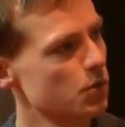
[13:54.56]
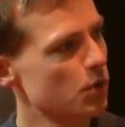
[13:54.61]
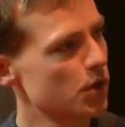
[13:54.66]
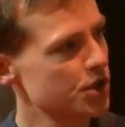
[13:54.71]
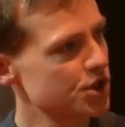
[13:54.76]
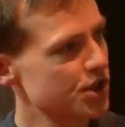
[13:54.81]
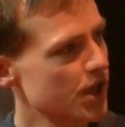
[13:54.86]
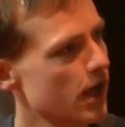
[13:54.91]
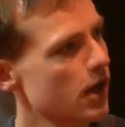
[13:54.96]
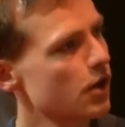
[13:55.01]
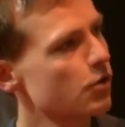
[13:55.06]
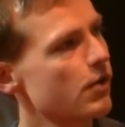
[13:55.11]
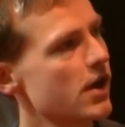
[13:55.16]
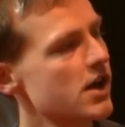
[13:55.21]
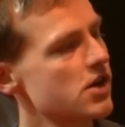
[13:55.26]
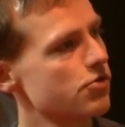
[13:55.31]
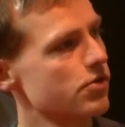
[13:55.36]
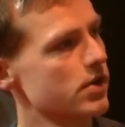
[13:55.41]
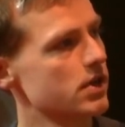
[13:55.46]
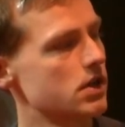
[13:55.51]
So what shallow
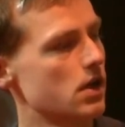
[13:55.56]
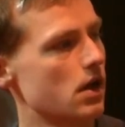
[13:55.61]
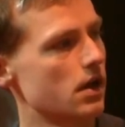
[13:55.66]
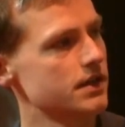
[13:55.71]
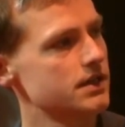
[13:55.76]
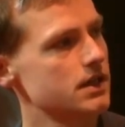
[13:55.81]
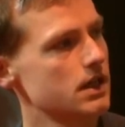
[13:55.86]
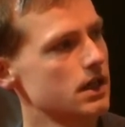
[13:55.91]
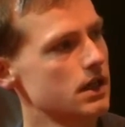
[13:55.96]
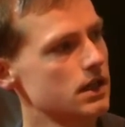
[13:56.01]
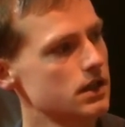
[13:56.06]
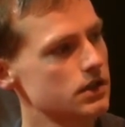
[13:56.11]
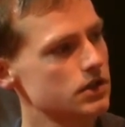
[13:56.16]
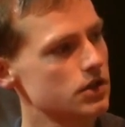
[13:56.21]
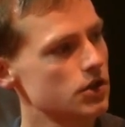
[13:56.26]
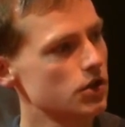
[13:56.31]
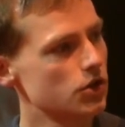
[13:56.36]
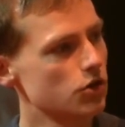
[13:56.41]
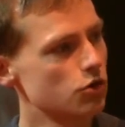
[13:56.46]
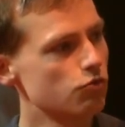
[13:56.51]
rendering does is
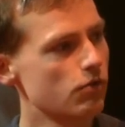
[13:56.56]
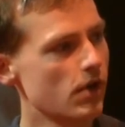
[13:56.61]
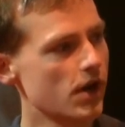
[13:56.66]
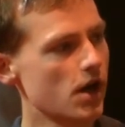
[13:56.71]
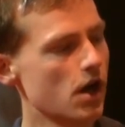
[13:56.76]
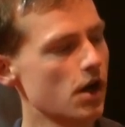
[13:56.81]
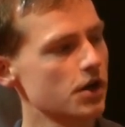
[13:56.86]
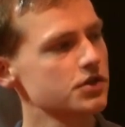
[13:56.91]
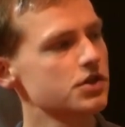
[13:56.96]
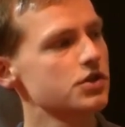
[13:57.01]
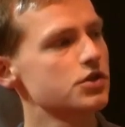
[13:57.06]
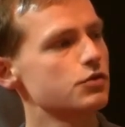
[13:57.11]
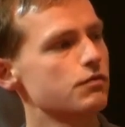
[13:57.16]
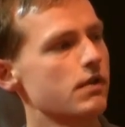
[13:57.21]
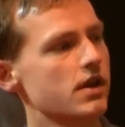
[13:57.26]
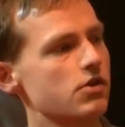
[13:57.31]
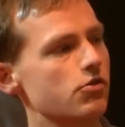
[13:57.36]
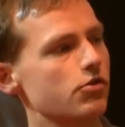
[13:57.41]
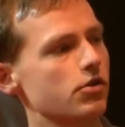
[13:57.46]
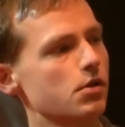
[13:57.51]
you ask it to
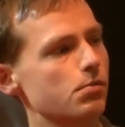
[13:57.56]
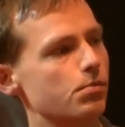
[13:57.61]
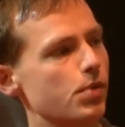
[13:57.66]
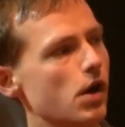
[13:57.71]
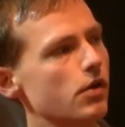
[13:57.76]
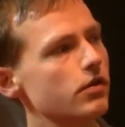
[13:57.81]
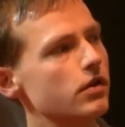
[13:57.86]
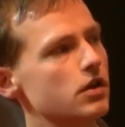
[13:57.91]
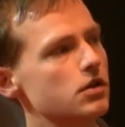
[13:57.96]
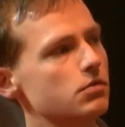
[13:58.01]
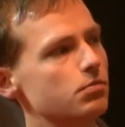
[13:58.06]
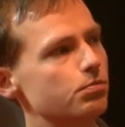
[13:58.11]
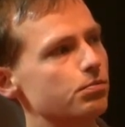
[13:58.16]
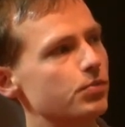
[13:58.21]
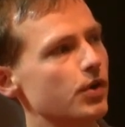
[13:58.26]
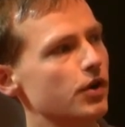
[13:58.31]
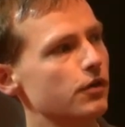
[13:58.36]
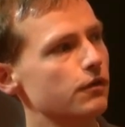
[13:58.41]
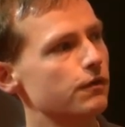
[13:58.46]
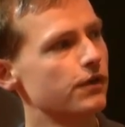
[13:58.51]
render a component,
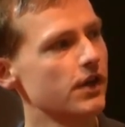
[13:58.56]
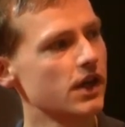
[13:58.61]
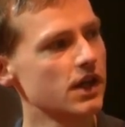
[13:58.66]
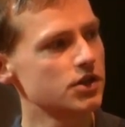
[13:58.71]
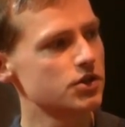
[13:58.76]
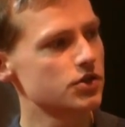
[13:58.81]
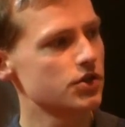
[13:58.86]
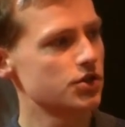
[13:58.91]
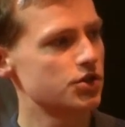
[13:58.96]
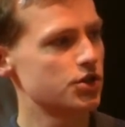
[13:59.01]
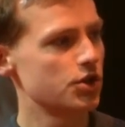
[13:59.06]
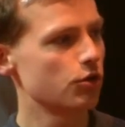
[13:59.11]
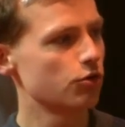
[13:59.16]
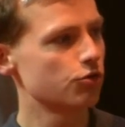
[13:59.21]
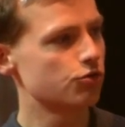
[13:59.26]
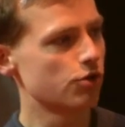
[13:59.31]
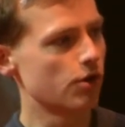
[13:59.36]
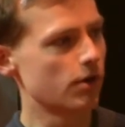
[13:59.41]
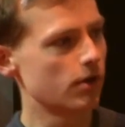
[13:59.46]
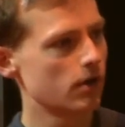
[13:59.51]
but for each of the
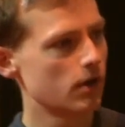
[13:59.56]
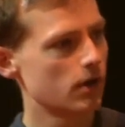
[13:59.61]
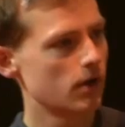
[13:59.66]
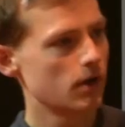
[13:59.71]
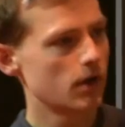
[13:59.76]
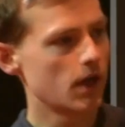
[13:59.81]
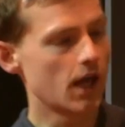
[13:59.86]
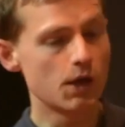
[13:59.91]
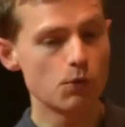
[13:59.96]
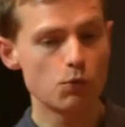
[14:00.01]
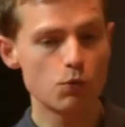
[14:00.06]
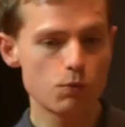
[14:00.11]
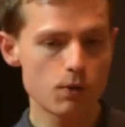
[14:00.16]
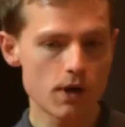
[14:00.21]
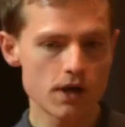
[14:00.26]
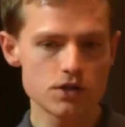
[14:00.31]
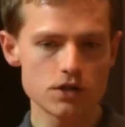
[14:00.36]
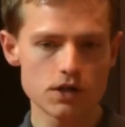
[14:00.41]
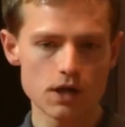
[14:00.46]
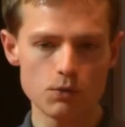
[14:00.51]
children, it will
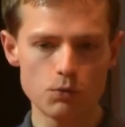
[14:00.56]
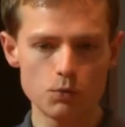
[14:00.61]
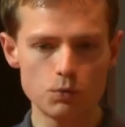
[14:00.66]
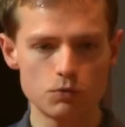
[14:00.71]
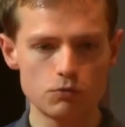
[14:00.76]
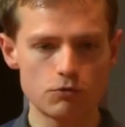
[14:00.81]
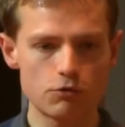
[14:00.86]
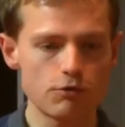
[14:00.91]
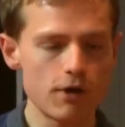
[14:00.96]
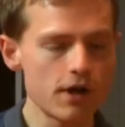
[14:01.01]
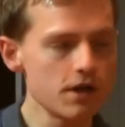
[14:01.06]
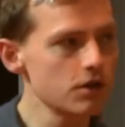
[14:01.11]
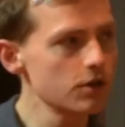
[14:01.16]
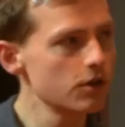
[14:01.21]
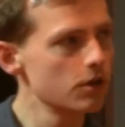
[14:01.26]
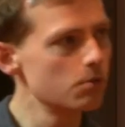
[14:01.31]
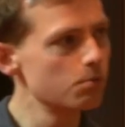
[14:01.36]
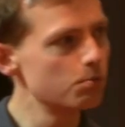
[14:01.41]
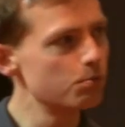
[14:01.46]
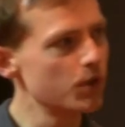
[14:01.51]
render
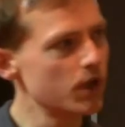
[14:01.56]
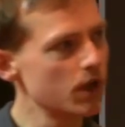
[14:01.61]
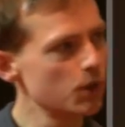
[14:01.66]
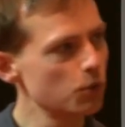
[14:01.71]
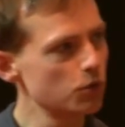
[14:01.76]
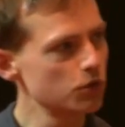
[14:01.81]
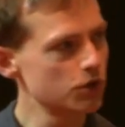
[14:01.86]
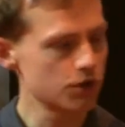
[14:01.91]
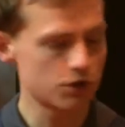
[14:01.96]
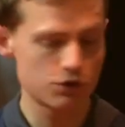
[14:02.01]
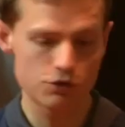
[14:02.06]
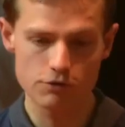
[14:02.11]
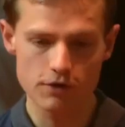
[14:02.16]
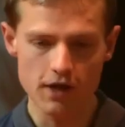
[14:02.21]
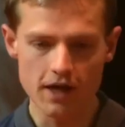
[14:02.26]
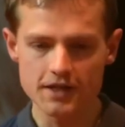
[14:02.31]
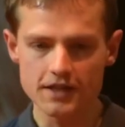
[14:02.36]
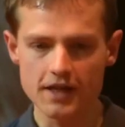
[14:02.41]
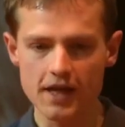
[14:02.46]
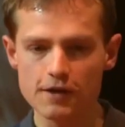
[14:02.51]
them, but it will just
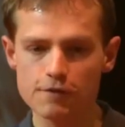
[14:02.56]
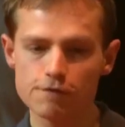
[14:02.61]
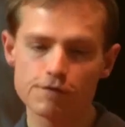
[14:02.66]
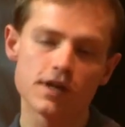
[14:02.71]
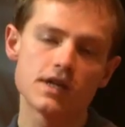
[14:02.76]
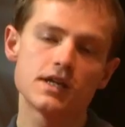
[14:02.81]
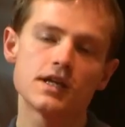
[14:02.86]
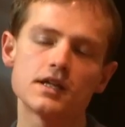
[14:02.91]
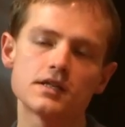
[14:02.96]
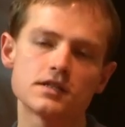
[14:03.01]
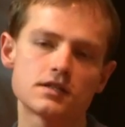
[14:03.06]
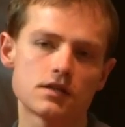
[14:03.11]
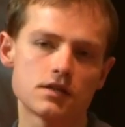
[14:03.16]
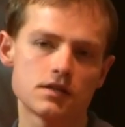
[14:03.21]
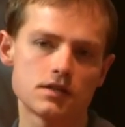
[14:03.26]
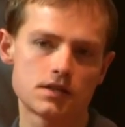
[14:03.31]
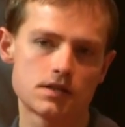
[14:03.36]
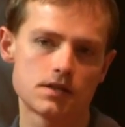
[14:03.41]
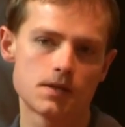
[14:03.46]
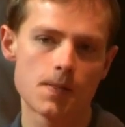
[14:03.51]
create a fake
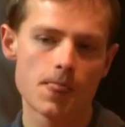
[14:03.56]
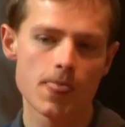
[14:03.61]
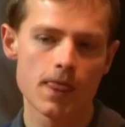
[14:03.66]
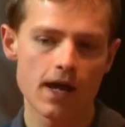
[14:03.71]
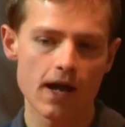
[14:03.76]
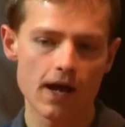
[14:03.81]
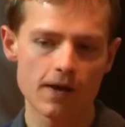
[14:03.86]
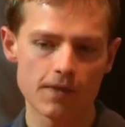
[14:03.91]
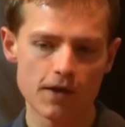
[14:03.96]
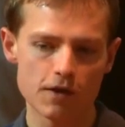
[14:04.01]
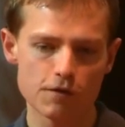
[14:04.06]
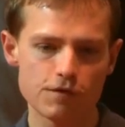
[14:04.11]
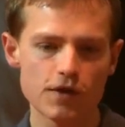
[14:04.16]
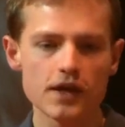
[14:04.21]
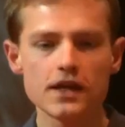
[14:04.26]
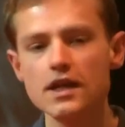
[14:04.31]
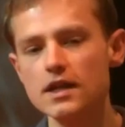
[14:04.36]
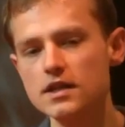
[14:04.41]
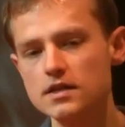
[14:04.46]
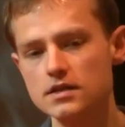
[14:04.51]
instance, and that fake